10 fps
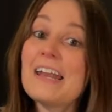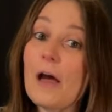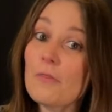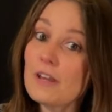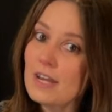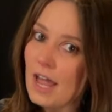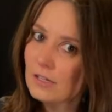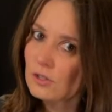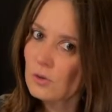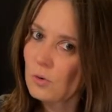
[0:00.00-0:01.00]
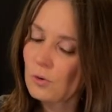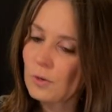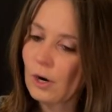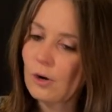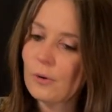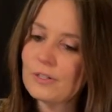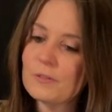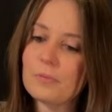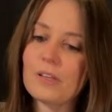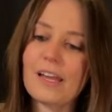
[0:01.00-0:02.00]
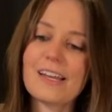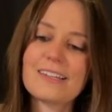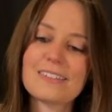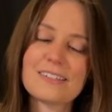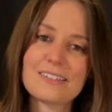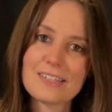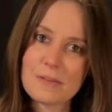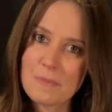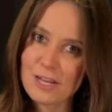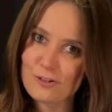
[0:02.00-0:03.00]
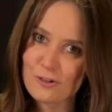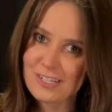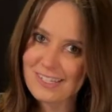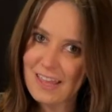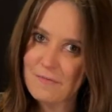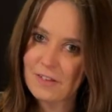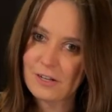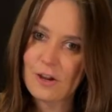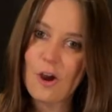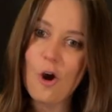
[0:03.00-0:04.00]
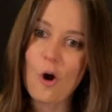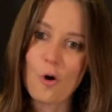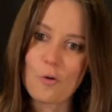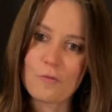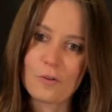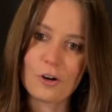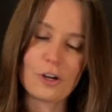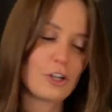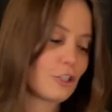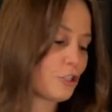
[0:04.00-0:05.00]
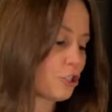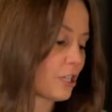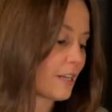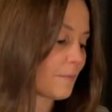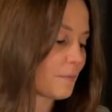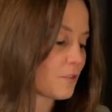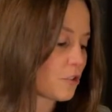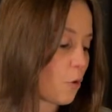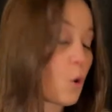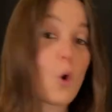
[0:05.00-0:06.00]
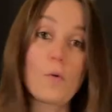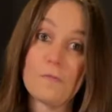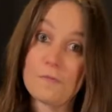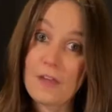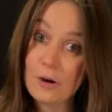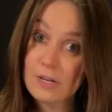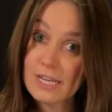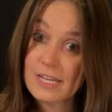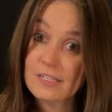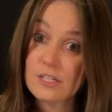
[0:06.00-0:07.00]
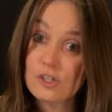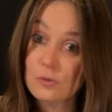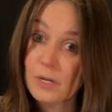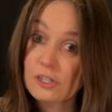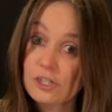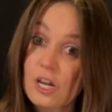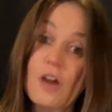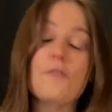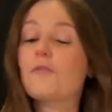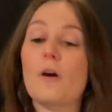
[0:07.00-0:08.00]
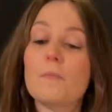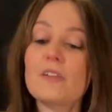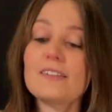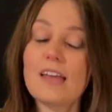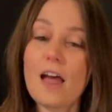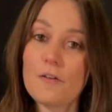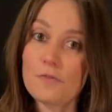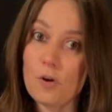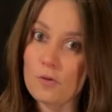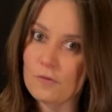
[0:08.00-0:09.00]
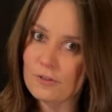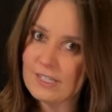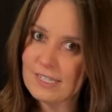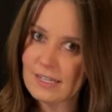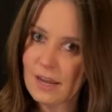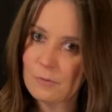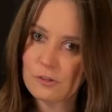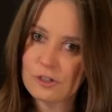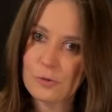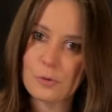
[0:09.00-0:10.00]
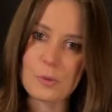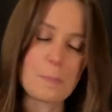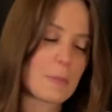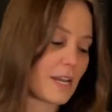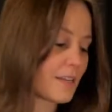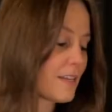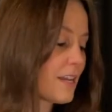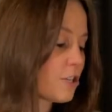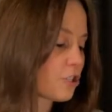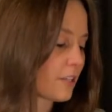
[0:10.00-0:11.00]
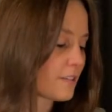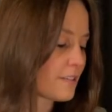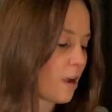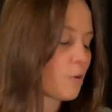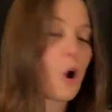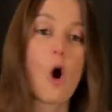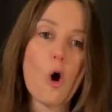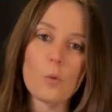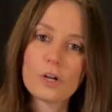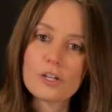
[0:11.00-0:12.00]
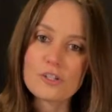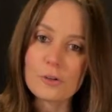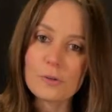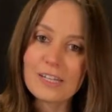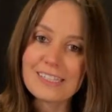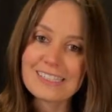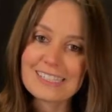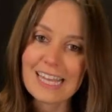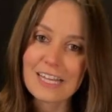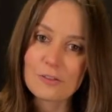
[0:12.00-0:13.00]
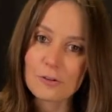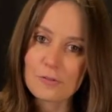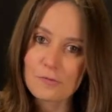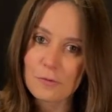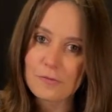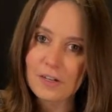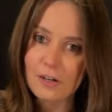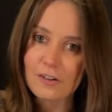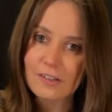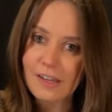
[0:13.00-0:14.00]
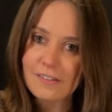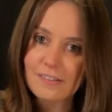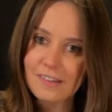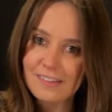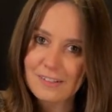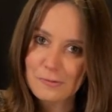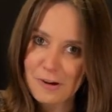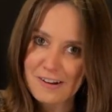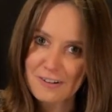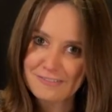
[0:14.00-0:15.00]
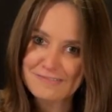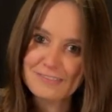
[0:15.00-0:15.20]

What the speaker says: Now the next chord we are going to play is a C major 7 over G. So very easy switch from this F over C. I will show you in a minute. Check this out. All we're gonna do, this 2nd, 3rd, and 4th finger, okay? These right here.